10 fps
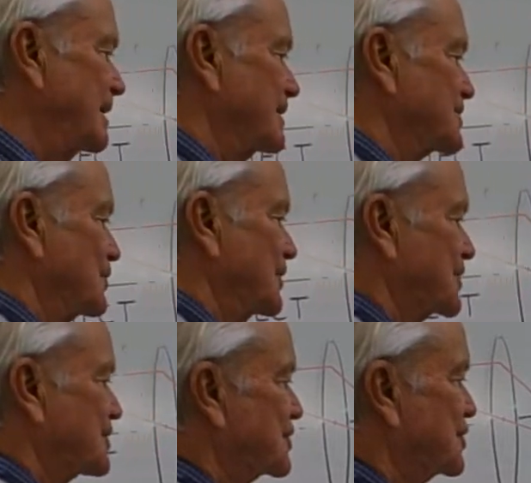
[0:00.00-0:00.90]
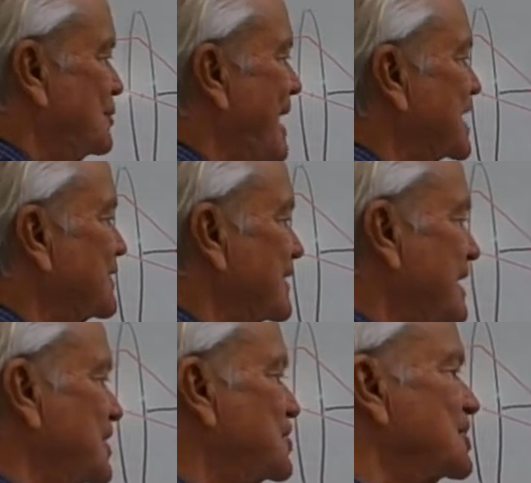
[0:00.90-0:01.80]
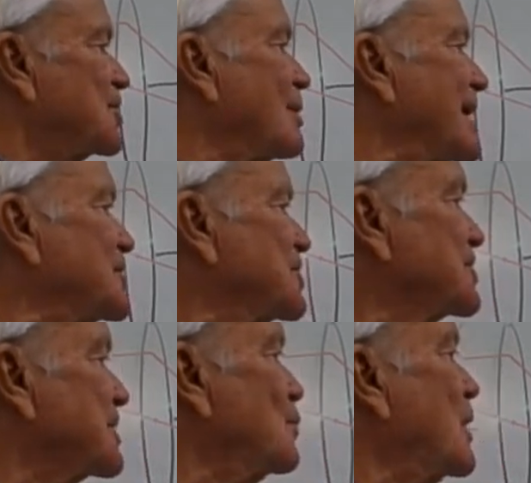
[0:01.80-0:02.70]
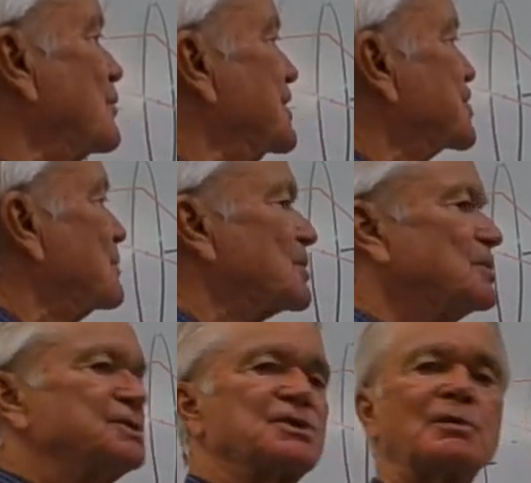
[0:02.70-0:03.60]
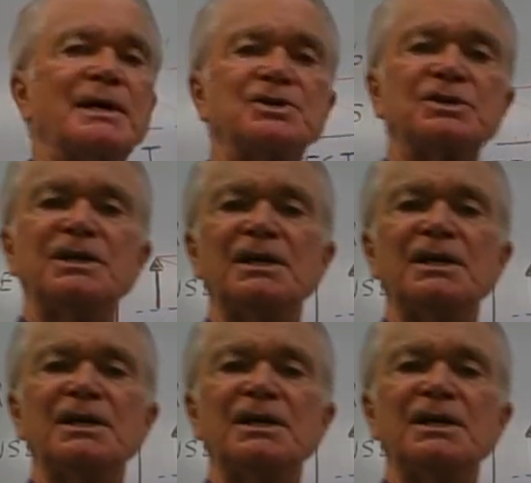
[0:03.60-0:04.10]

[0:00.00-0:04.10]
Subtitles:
So there's two magnification equations and one reciprocals equation.